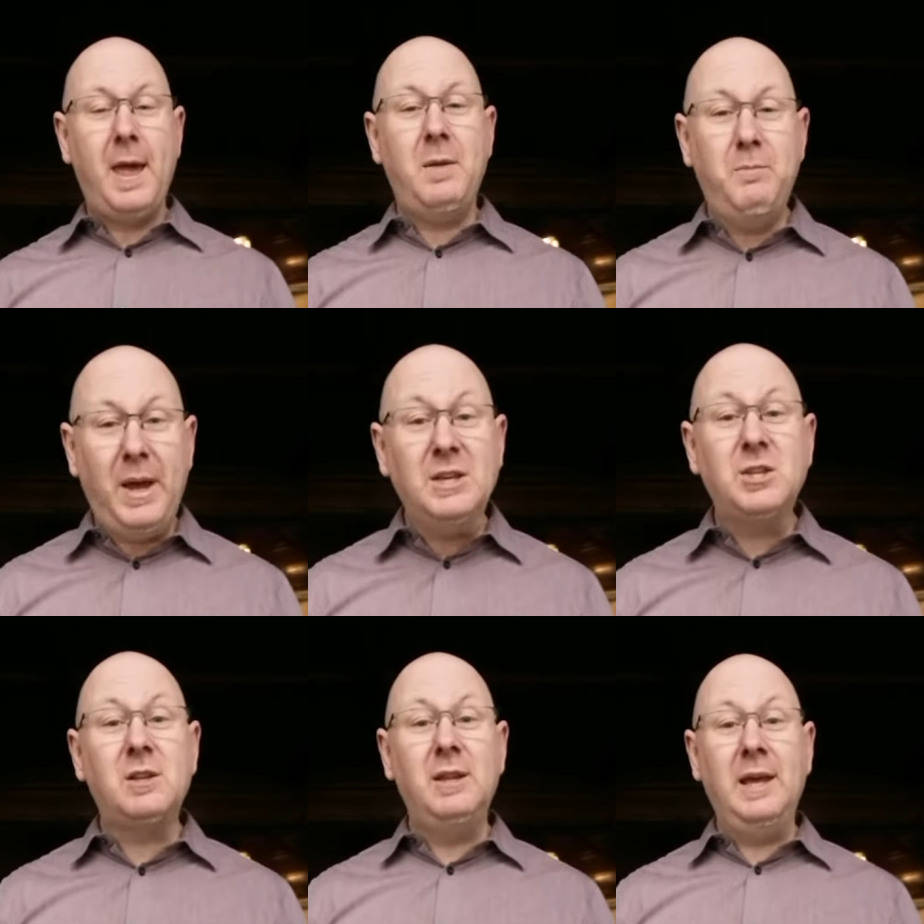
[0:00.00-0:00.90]
and
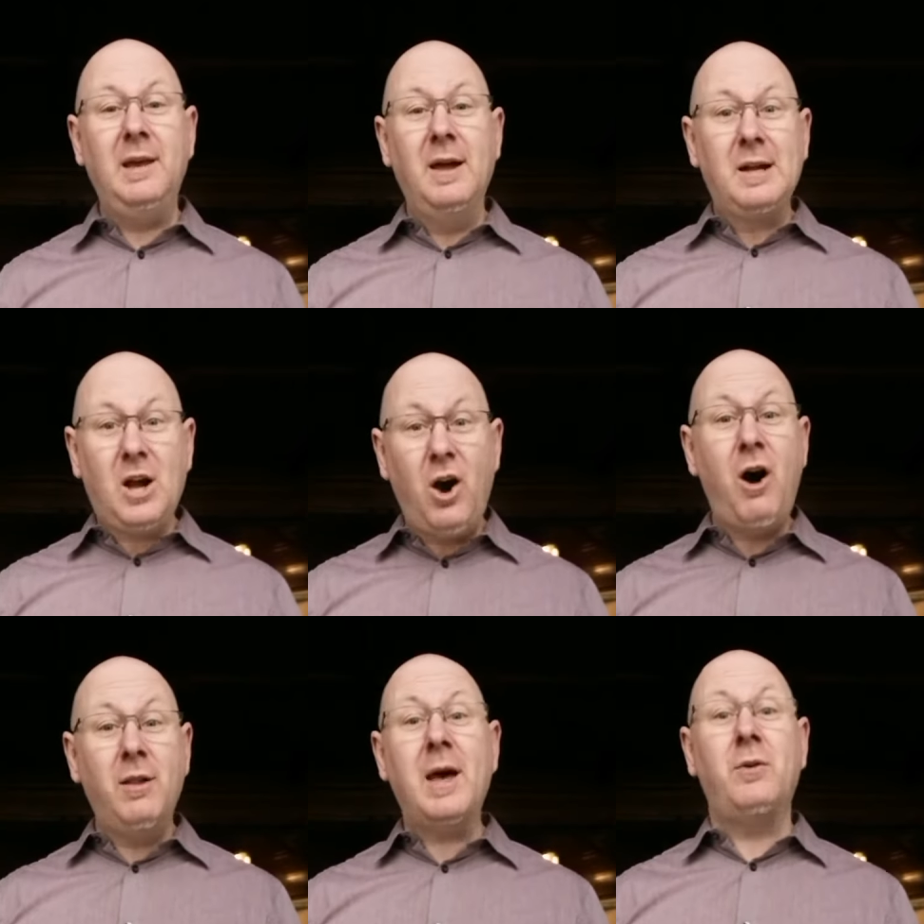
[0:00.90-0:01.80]
basically
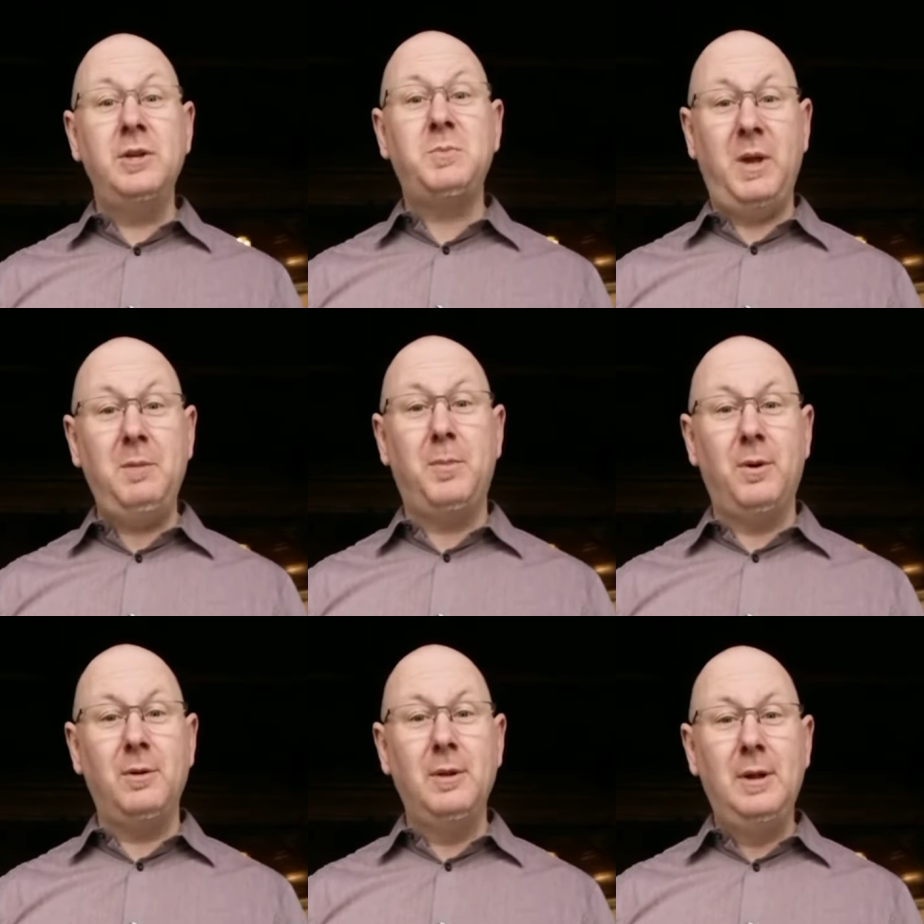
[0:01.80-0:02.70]
call out his
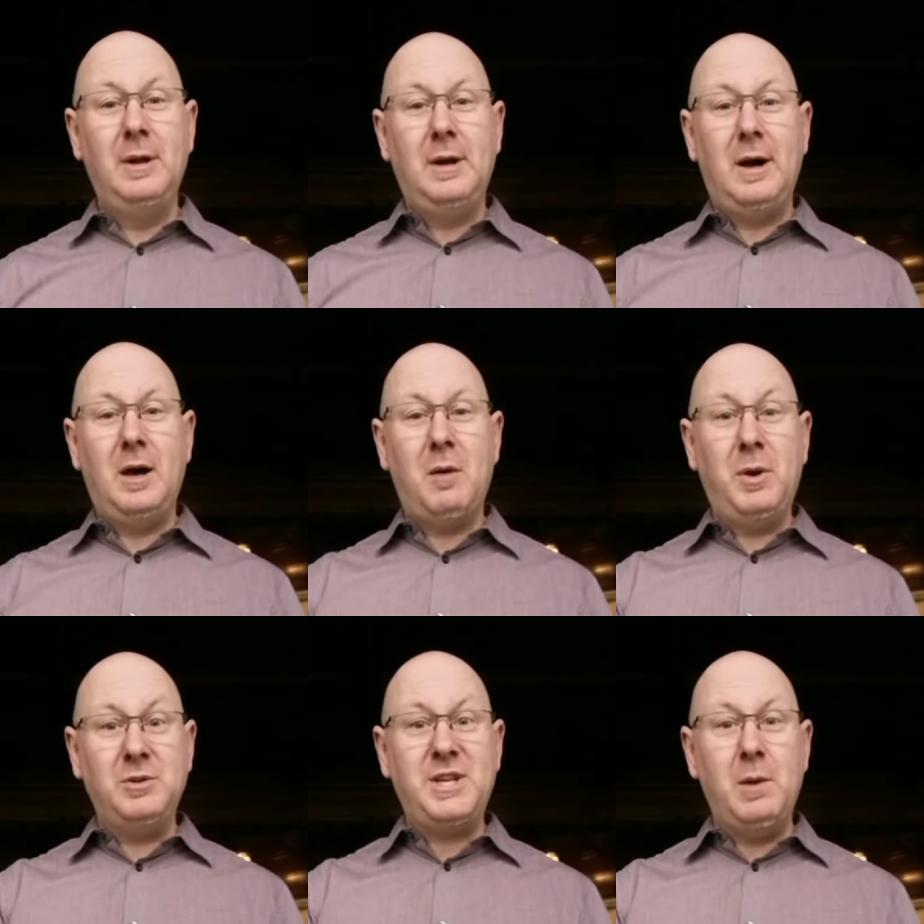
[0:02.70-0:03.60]
people
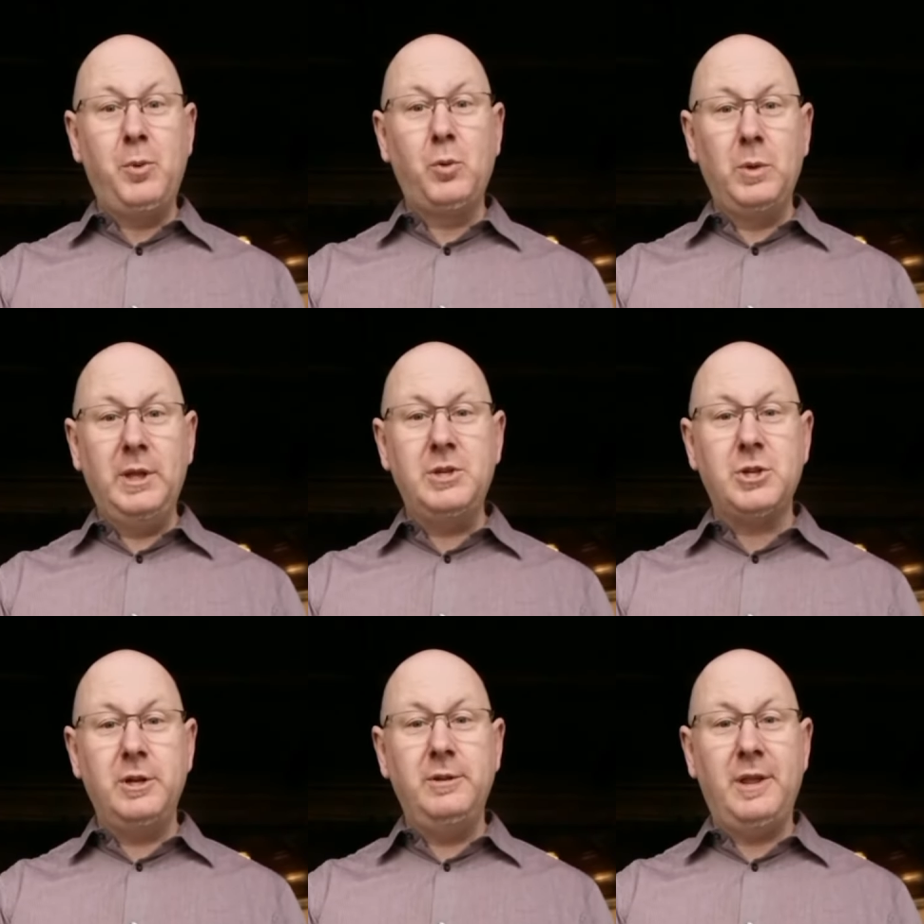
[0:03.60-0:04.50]
about temple
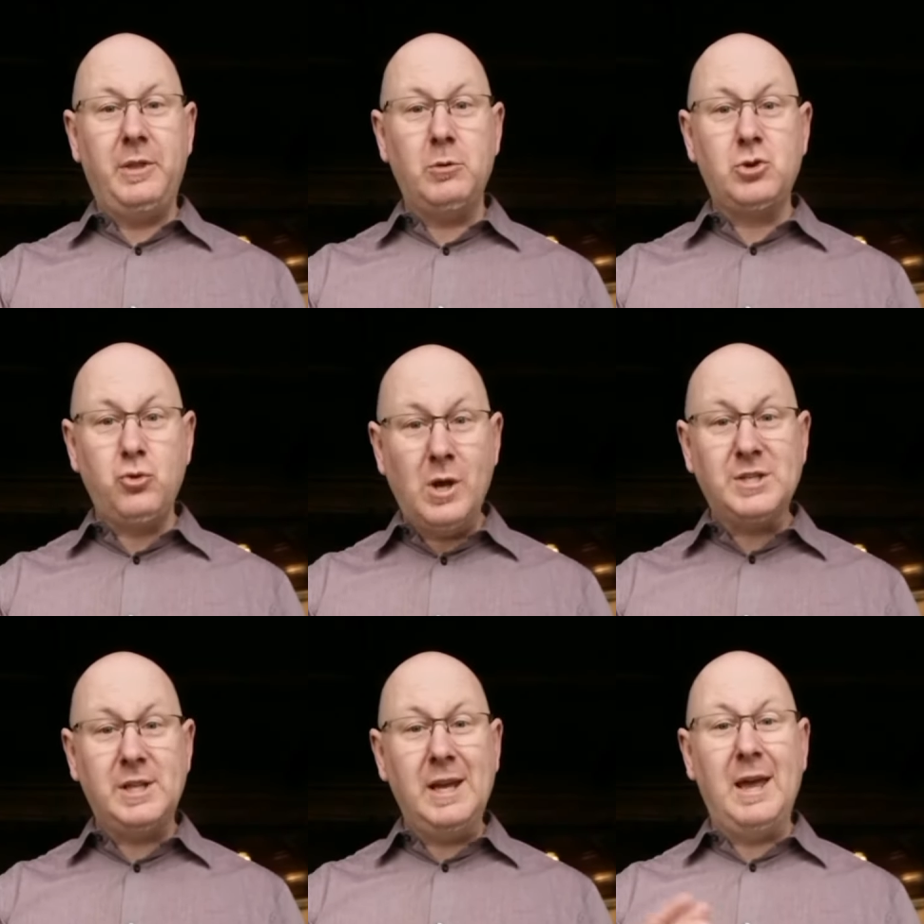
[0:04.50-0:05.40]
religion, that they were
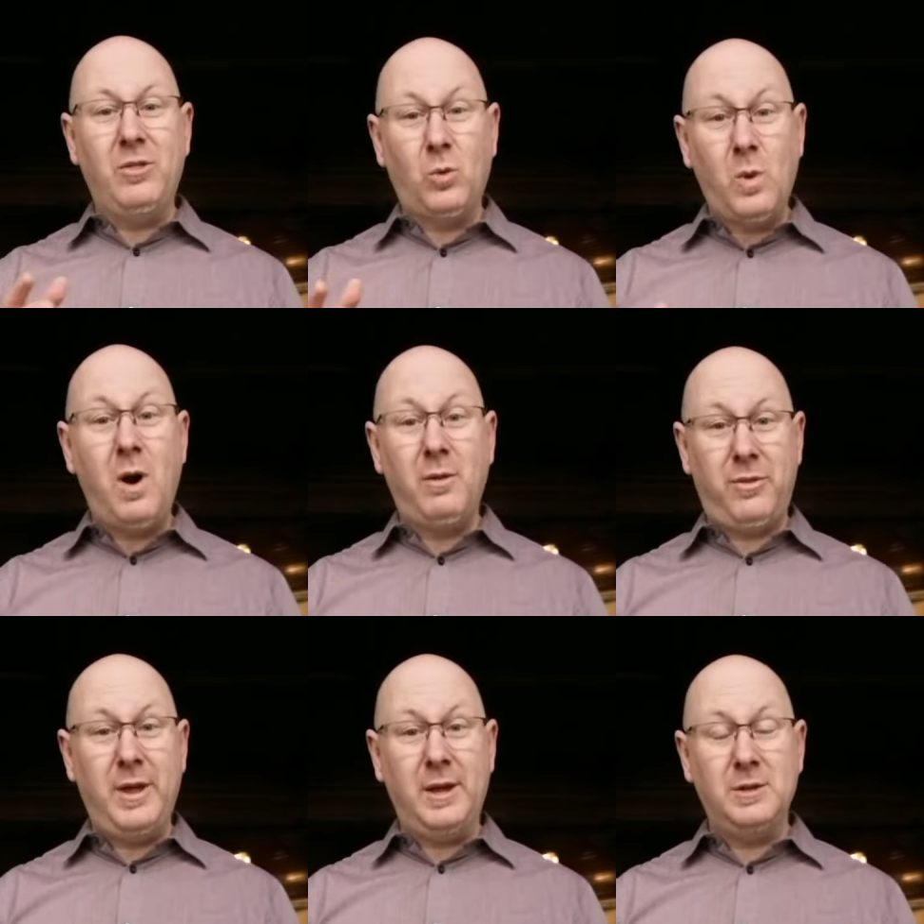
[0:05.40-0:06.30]
trusting in the wrong
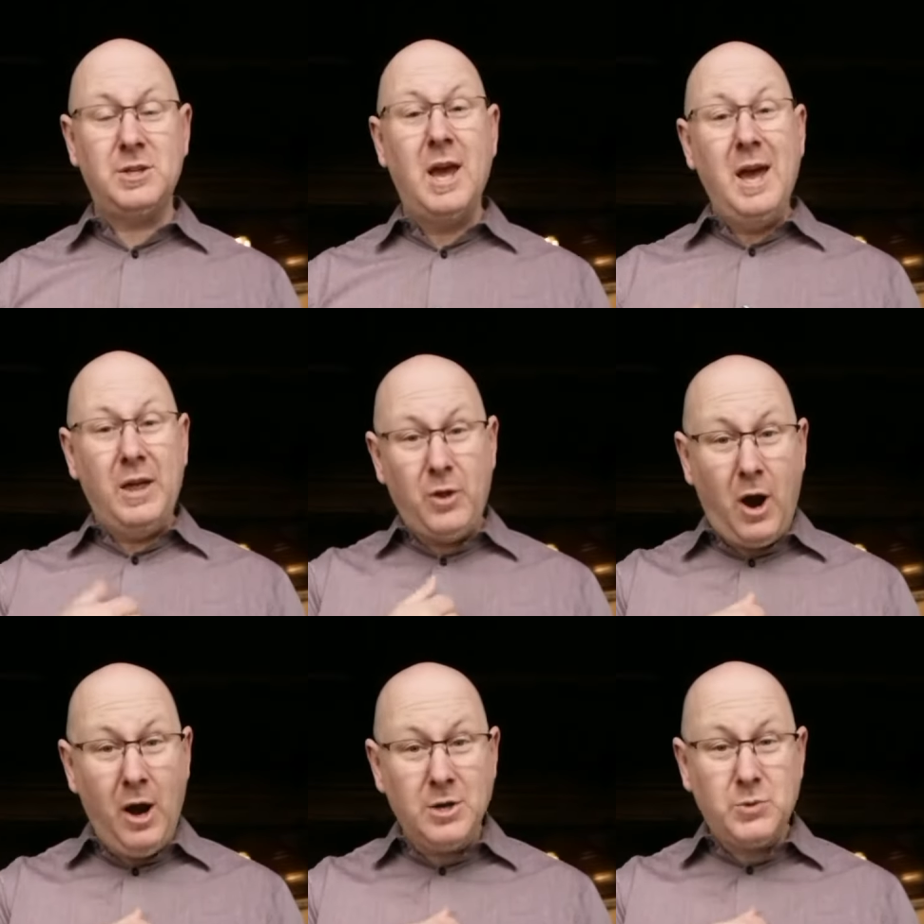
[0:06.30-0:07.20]
things and their
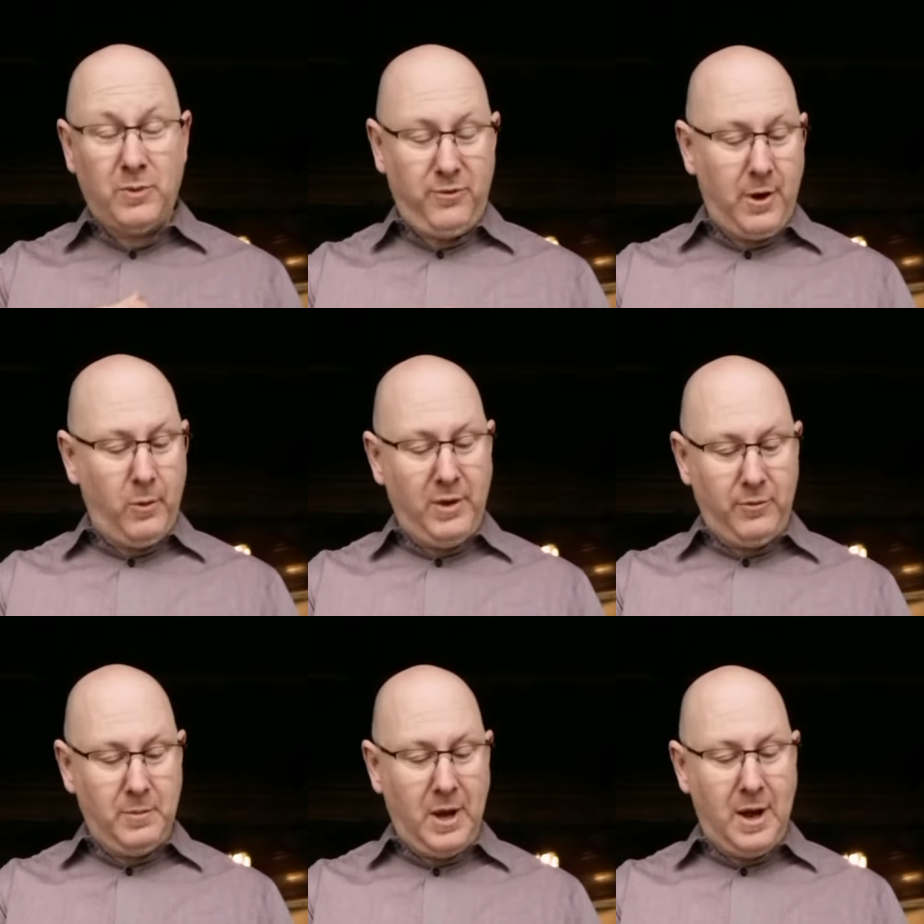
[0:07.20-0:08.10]
hearts were far away
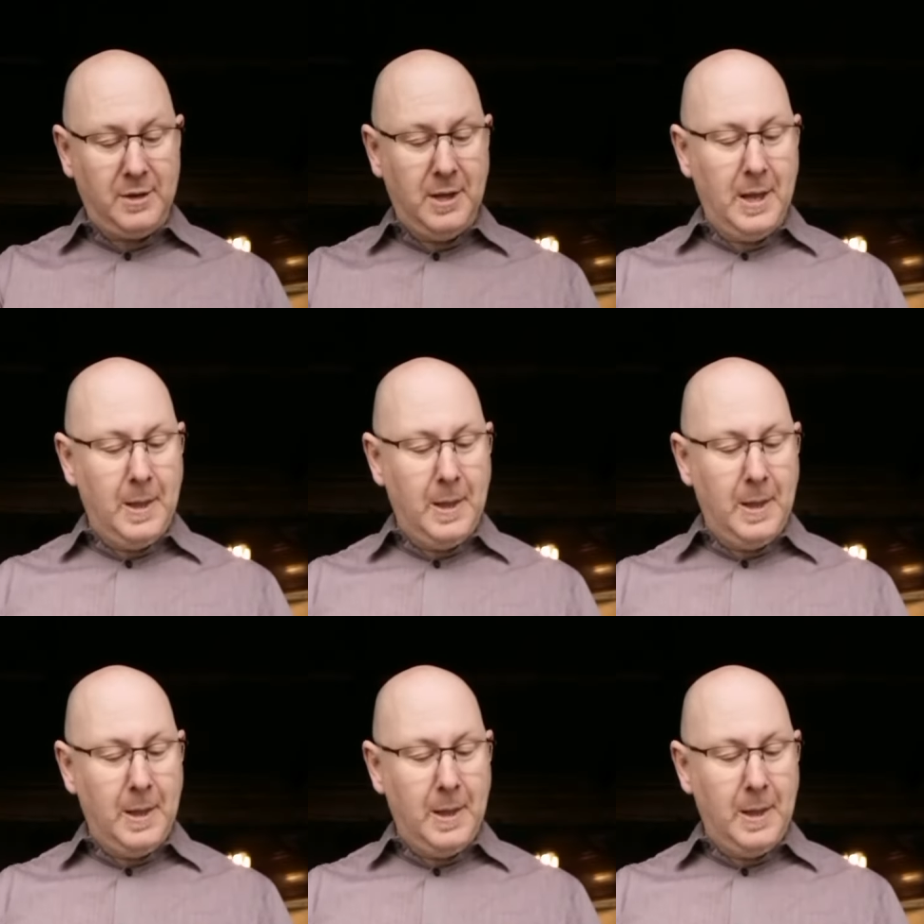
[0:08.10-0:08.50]
from God.